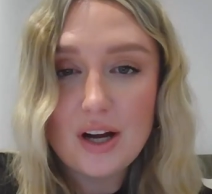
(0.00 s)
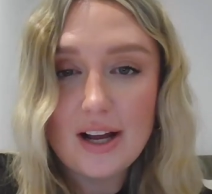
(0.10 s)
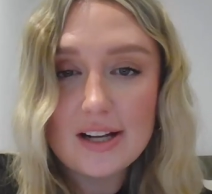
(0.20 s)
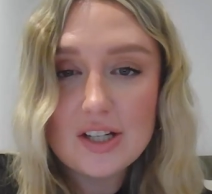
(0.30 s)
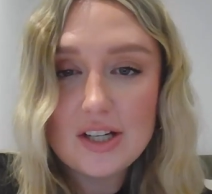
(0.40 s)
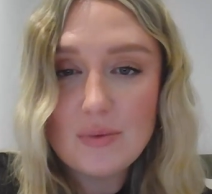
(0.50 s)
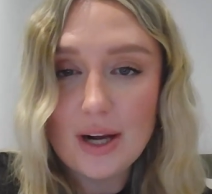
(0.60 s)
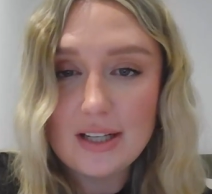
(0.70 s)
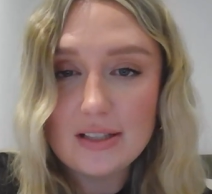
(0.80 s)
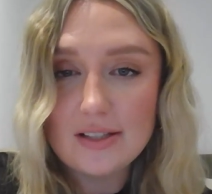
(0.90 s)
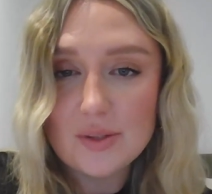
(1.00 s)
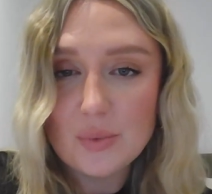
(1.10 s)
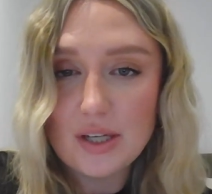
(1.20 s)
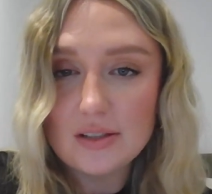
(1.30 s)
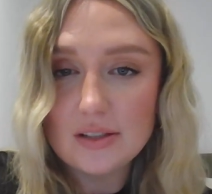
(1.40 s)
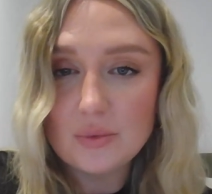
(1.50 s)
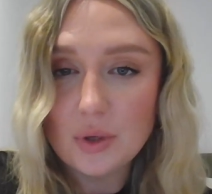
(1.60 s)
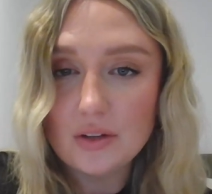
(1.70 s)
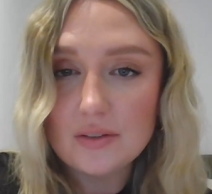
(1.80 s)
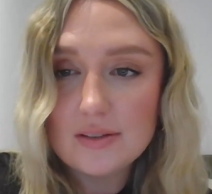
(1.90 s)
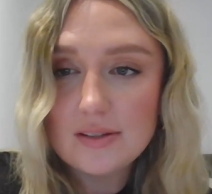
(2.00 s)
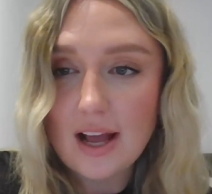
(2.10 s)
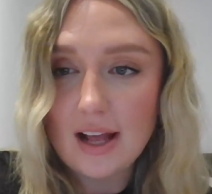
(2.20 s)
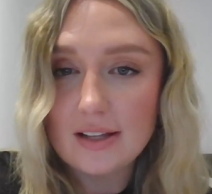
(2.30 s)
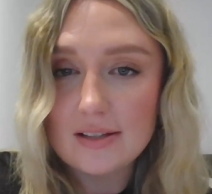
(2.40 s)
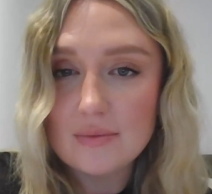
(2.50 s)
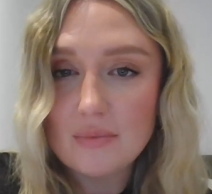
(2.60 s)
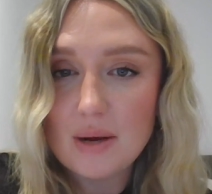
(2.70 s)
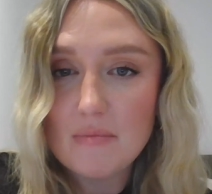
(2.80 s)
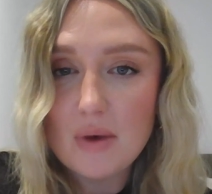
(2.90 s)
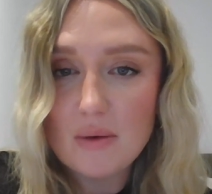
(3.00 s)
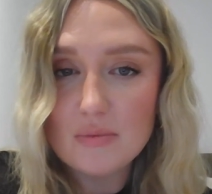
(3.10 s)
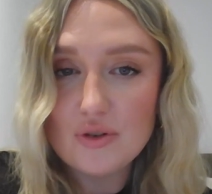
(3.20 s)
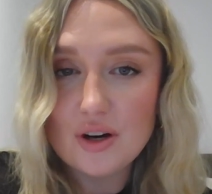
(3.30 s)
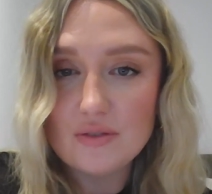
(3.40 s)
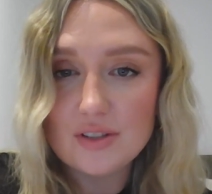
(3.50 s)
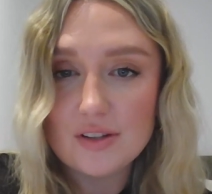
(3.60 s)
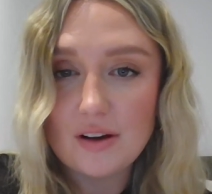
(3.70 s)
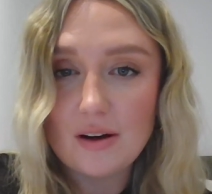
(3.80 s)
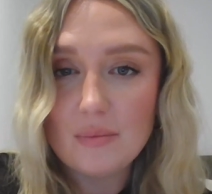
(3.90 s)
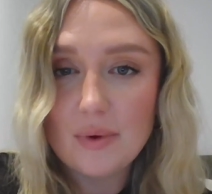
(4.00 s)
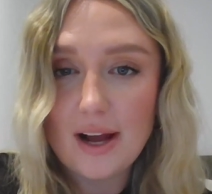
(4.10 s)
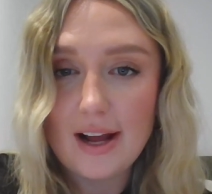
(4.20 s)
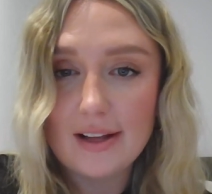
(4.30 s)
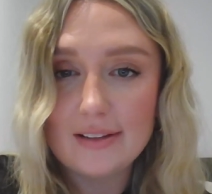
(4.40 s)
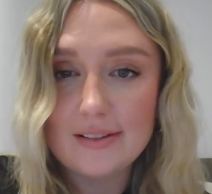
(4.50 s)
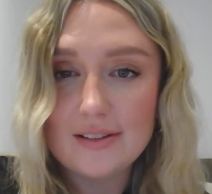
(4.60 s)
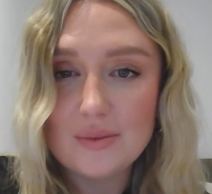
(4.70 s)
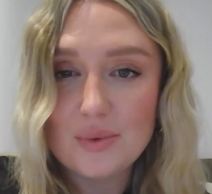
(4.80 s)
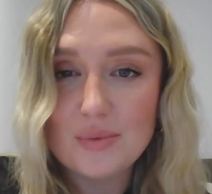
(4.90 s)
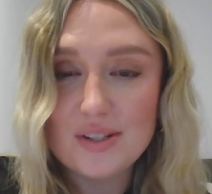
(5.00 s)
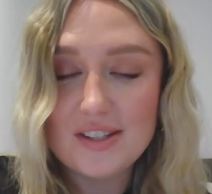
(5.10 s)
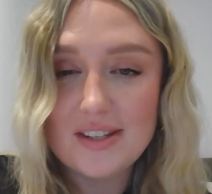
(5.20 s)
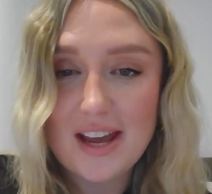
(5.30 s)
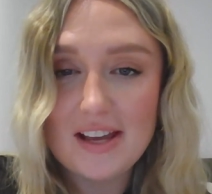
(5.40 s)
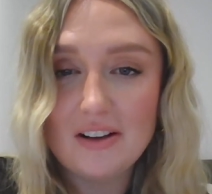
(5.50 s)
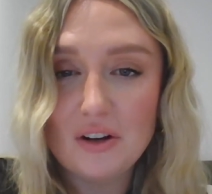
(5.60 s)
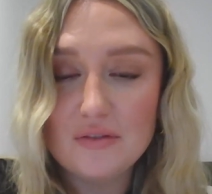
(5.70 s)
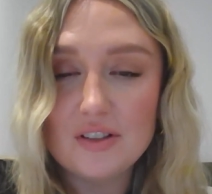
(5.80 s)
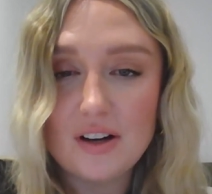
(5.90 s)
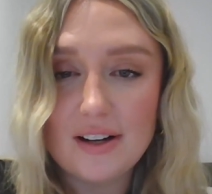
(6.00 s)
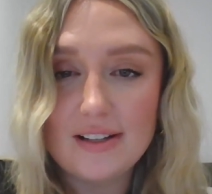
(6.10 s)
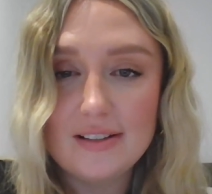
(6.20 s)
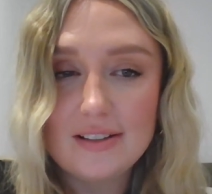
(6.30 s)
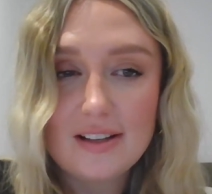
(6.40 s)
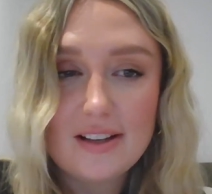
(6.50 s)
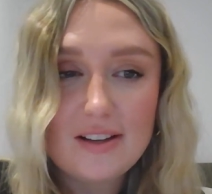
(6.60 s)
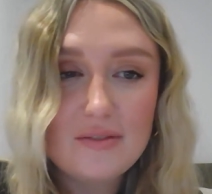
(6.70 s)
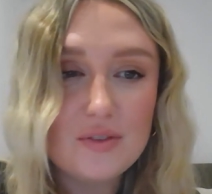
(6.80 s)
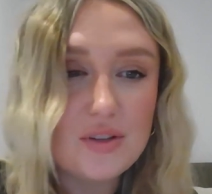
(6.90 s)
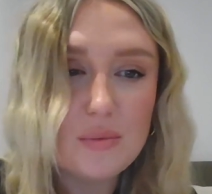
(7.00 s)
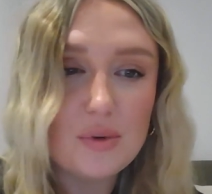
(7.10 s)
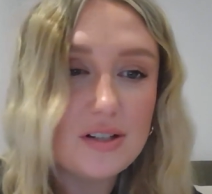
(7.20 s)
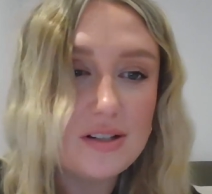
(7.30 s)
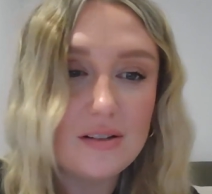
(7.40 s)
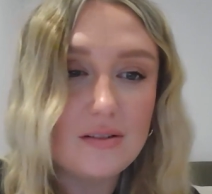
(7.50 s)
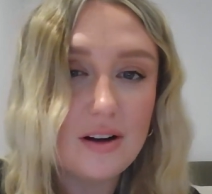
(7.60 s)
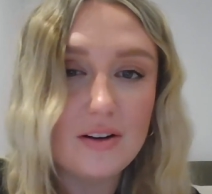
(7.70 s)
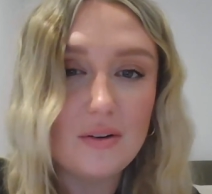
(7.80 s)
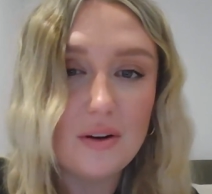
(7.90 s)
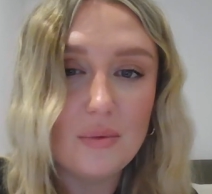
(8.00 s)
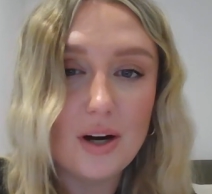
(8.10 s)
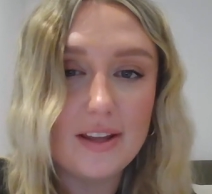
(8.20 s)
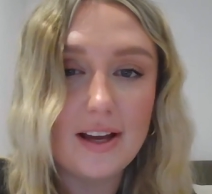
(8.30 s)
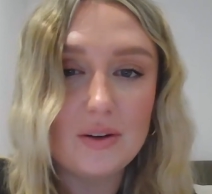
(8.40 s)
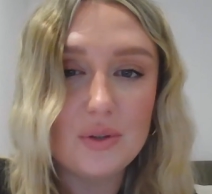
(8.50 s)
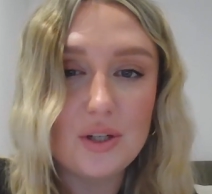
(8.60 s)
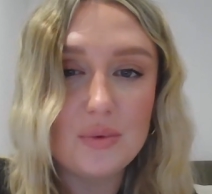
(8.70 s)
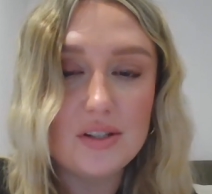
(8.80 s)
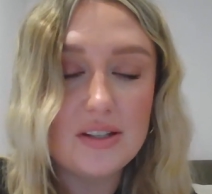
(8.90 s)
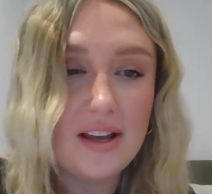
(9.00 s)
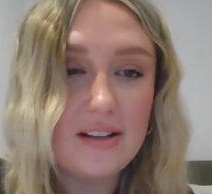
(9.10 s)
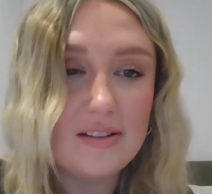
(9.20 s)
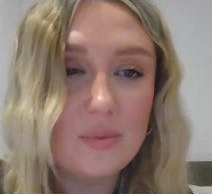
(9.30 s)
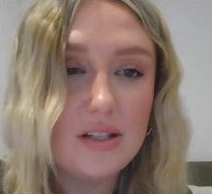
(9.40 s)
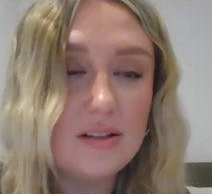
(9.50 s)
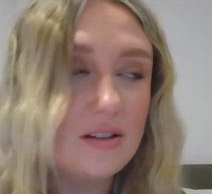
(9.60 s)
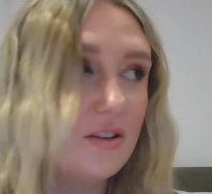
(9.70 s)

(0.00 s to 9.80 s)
I actually went to Swindon once and my mum drove us up and we were staying overnight for some reason. I don't know why the hell you would stay in Swindon